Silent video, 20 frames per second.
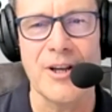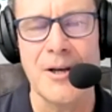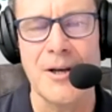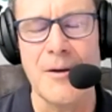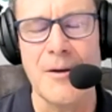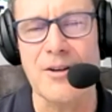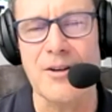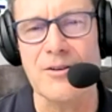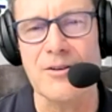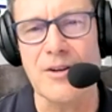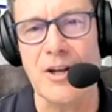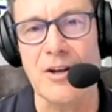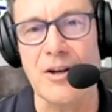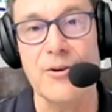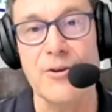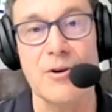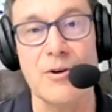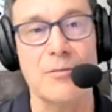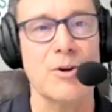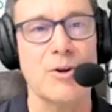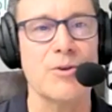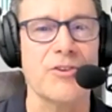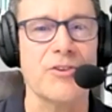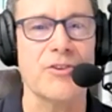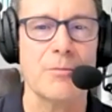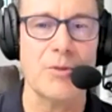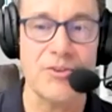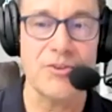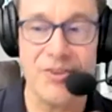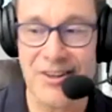And if you're in music,
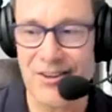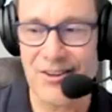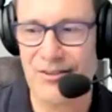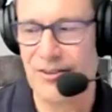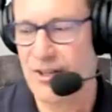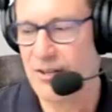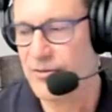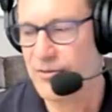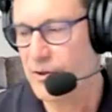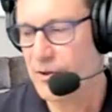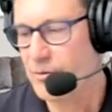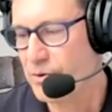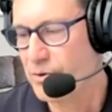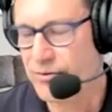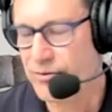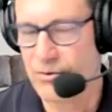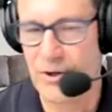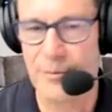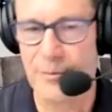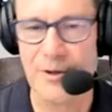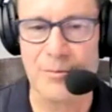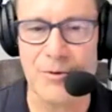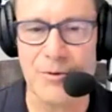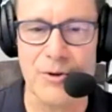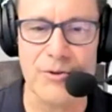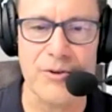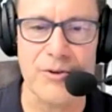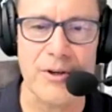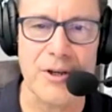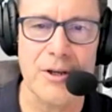particularly if you're in performing
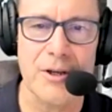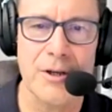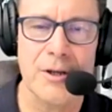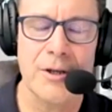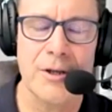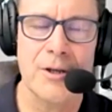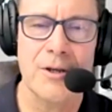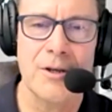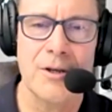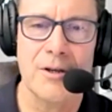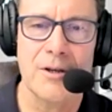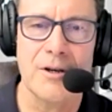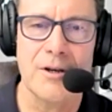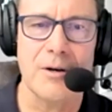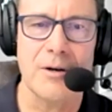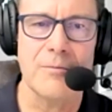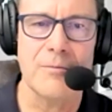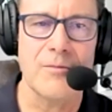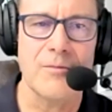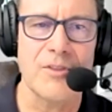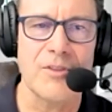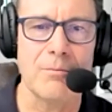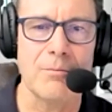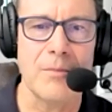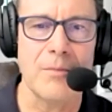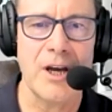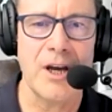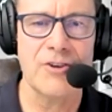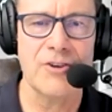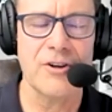music, the
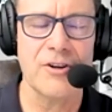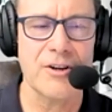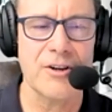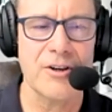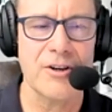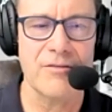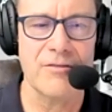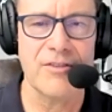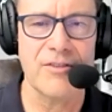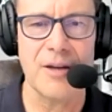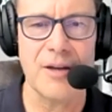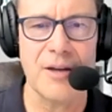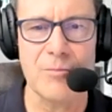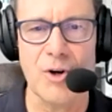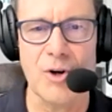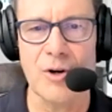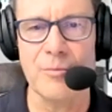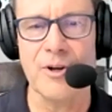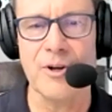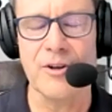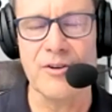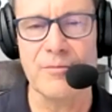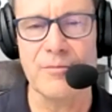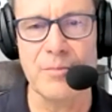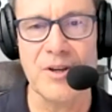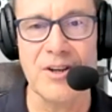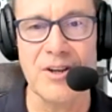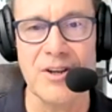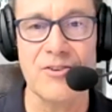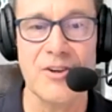magic of that moment of
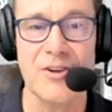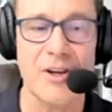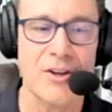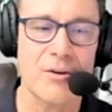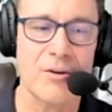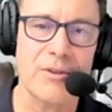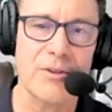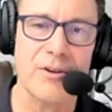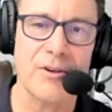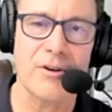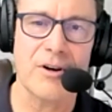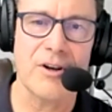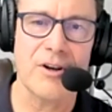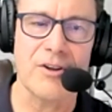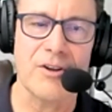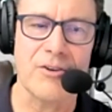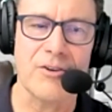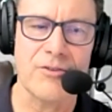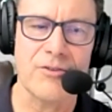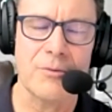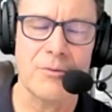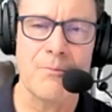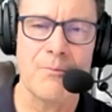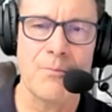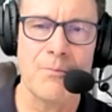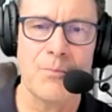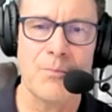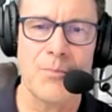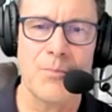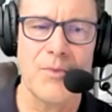being together with an audience
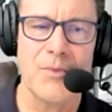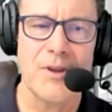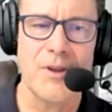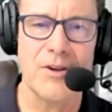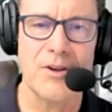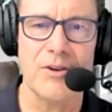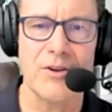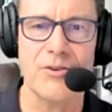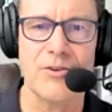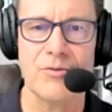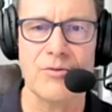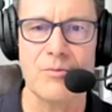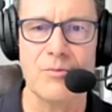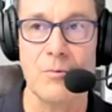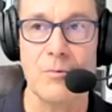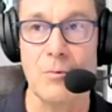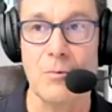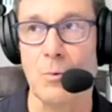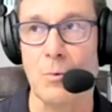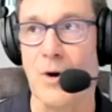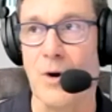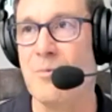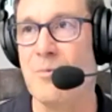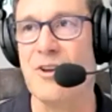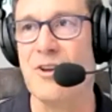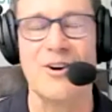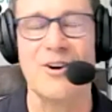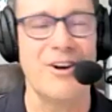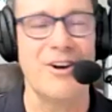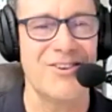is way
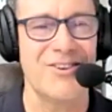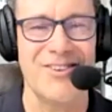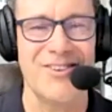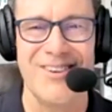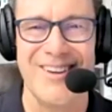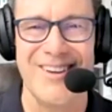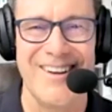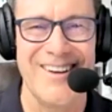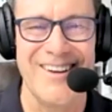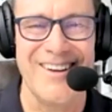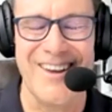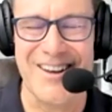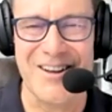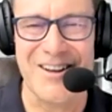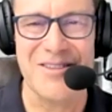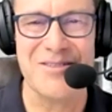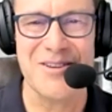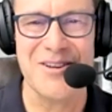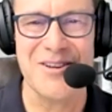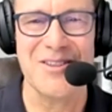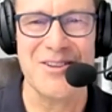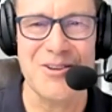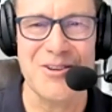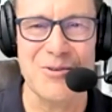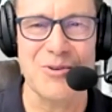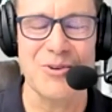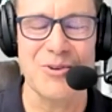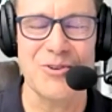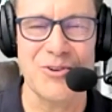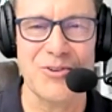beyond anything that you
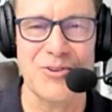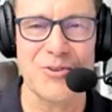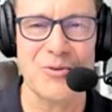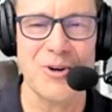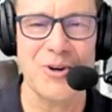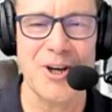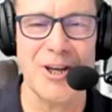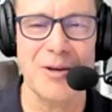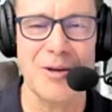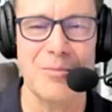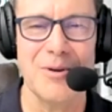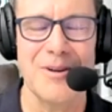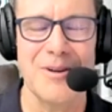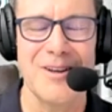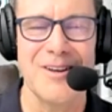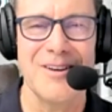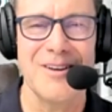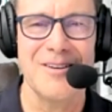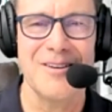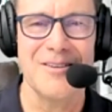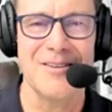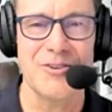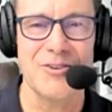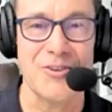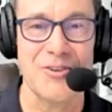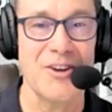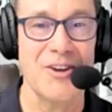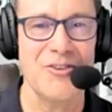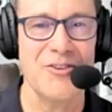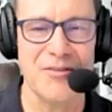could describe
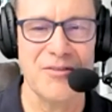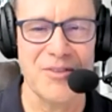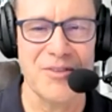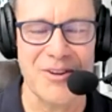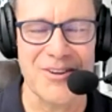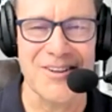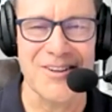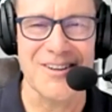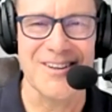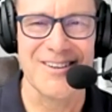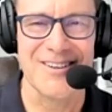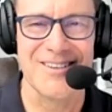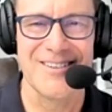scientifically.